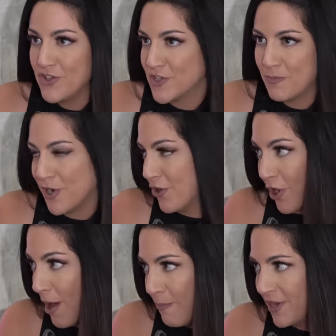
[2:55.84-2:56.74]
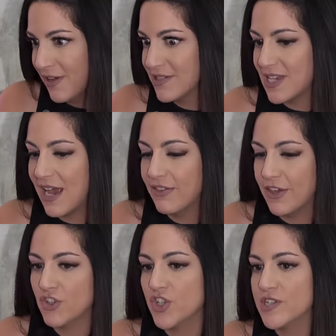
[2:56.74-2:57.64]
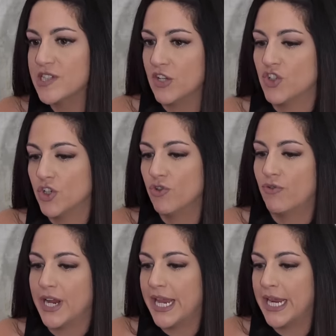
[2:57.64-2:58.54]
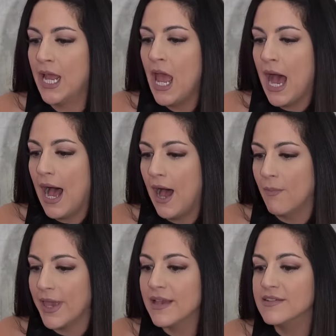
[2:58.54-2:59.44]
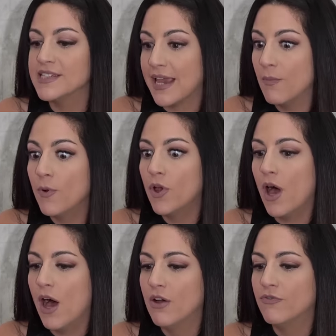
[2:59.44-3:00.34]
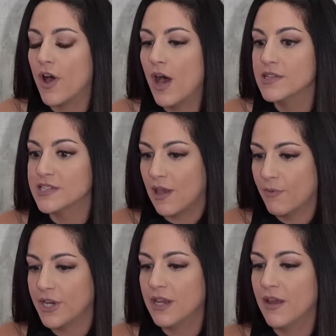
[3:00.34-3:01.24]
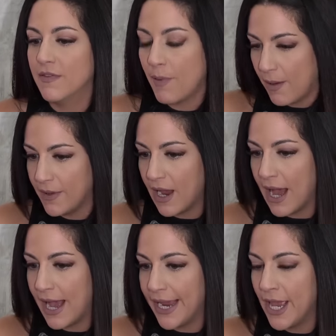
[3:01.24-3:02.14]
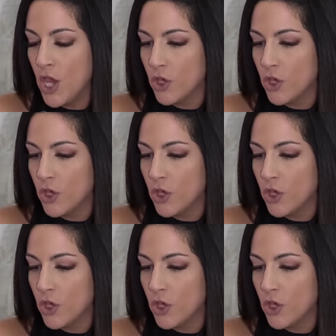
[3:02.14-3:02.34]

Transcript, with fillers: just bring her up because I think she's such a great example of a celebrity in the public eye